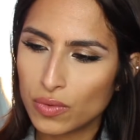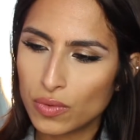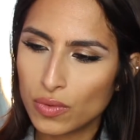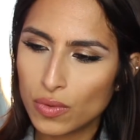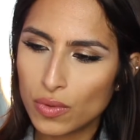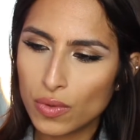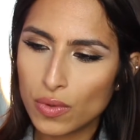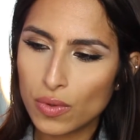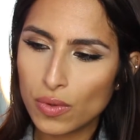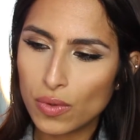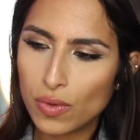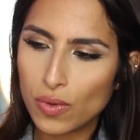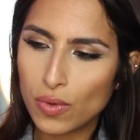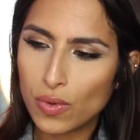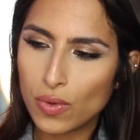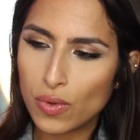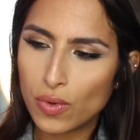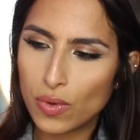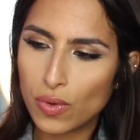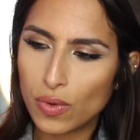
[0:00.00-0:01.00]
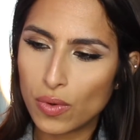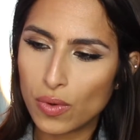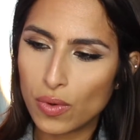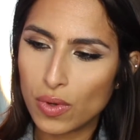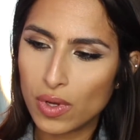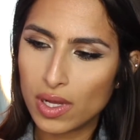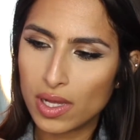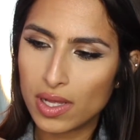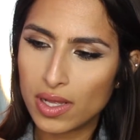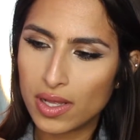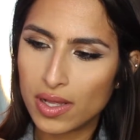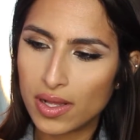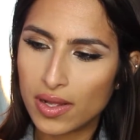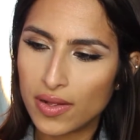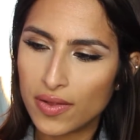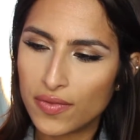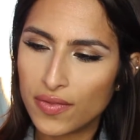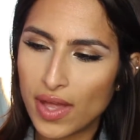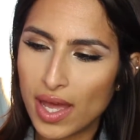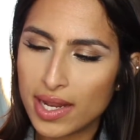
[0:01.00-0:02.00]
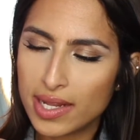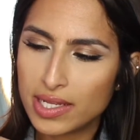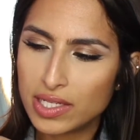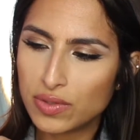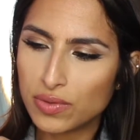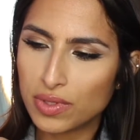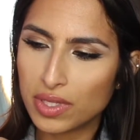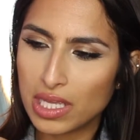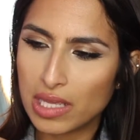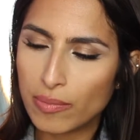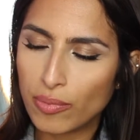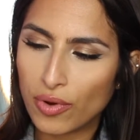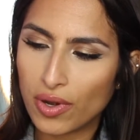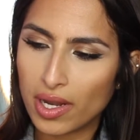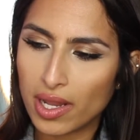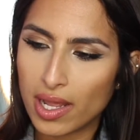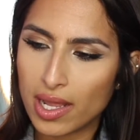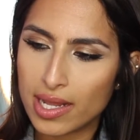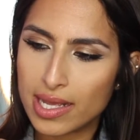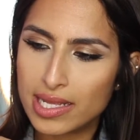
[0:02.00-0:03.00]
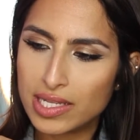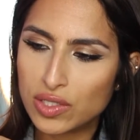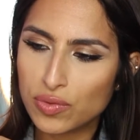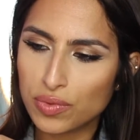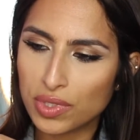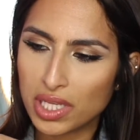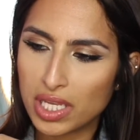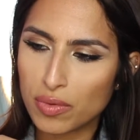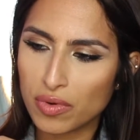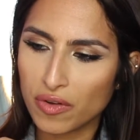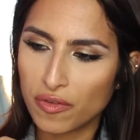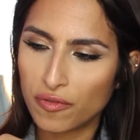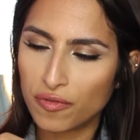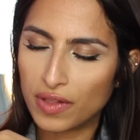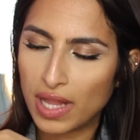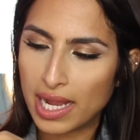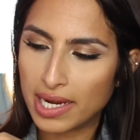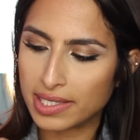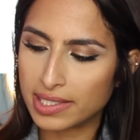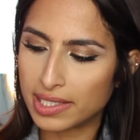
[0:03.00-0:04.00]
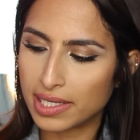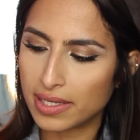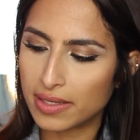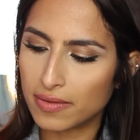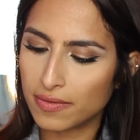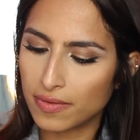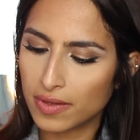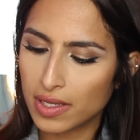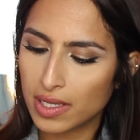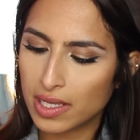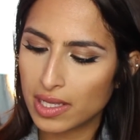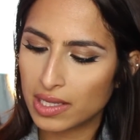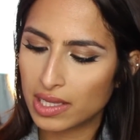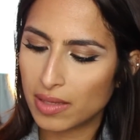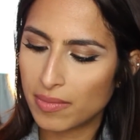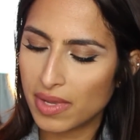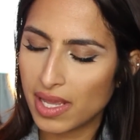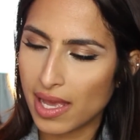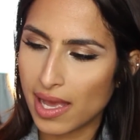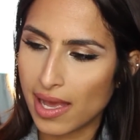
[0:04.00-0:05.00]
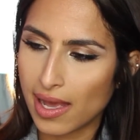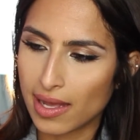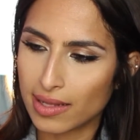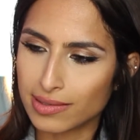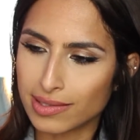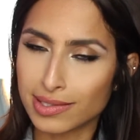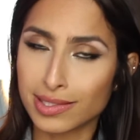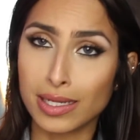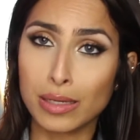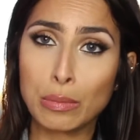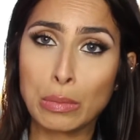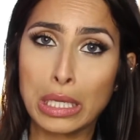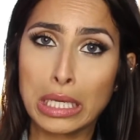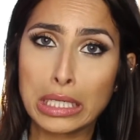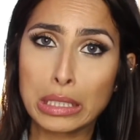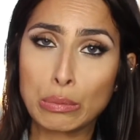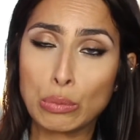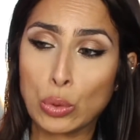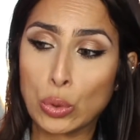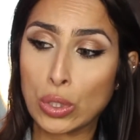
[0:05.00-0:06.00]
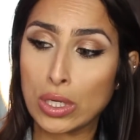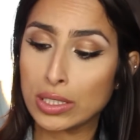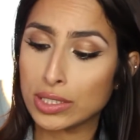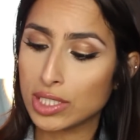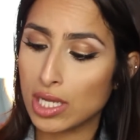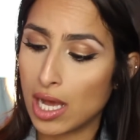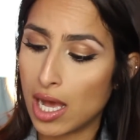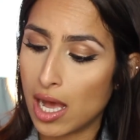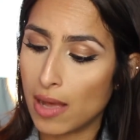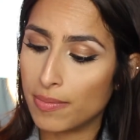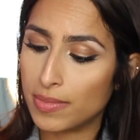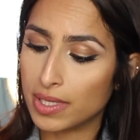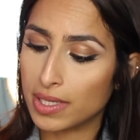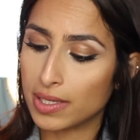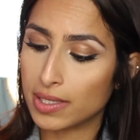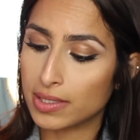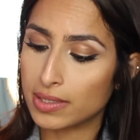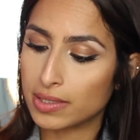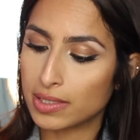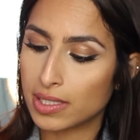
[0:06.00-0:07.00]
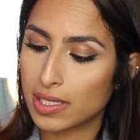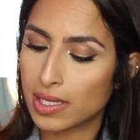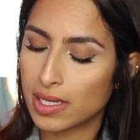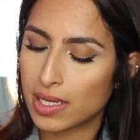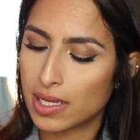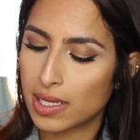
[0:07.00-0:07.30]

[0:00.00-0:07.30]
Ooh, that is really pretty. It is really reflective. Let me add some like more on top because